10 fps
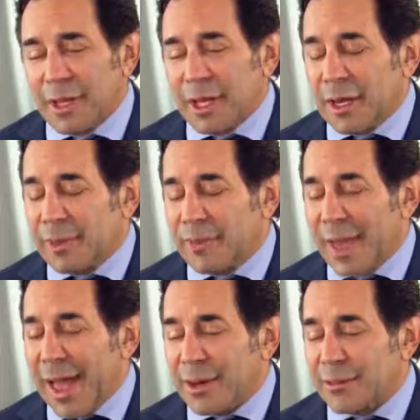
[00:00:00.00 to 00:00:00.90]
I mean,
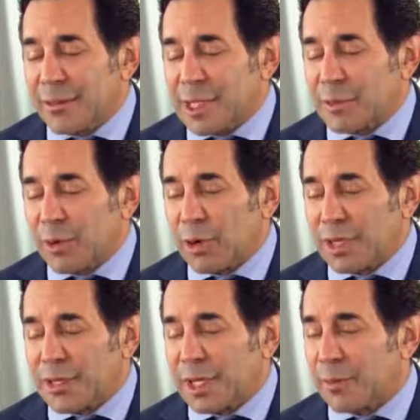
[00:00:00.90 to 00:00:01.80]
Matt Westmore,
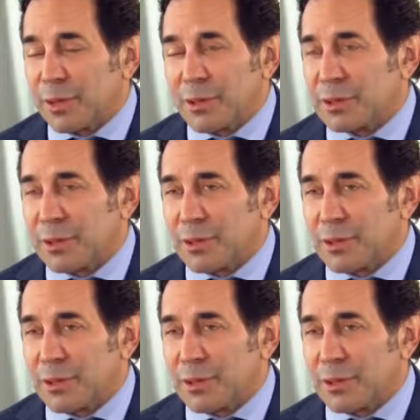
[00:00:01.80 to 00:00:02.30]
executive producer,